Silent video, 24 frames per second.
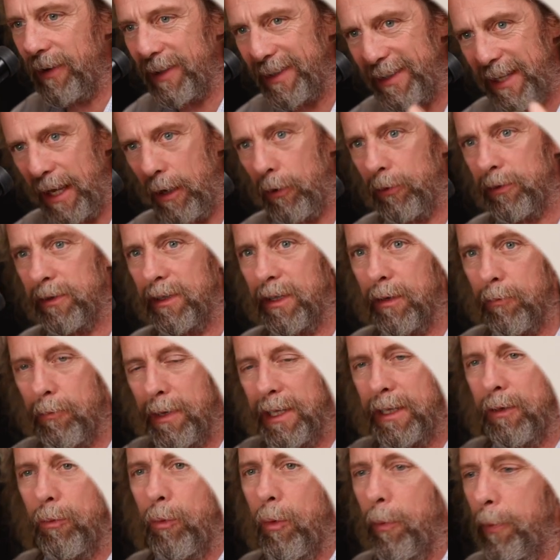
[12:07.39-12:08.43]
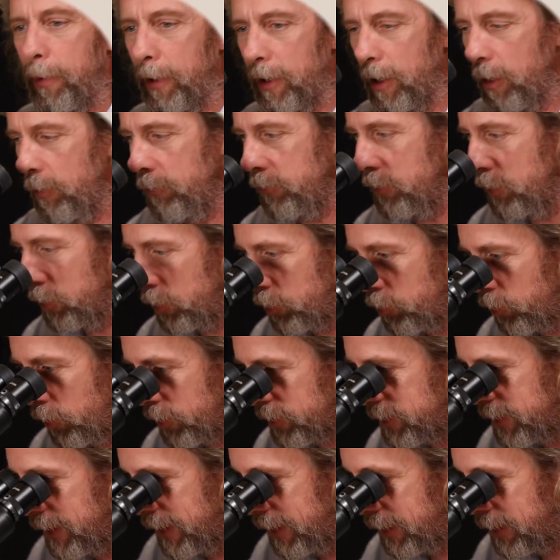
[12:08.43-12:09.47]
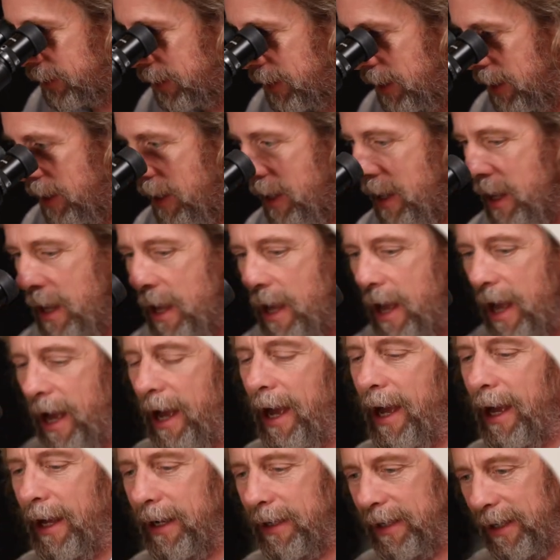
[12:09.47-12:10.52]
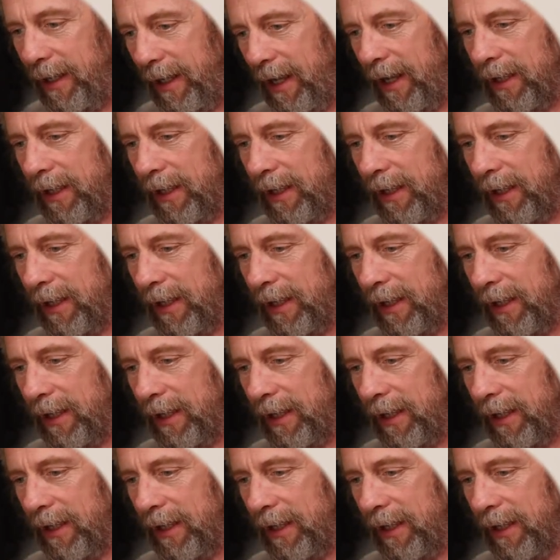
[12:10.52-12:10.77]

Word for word: The cells in the middle will become necrotic and it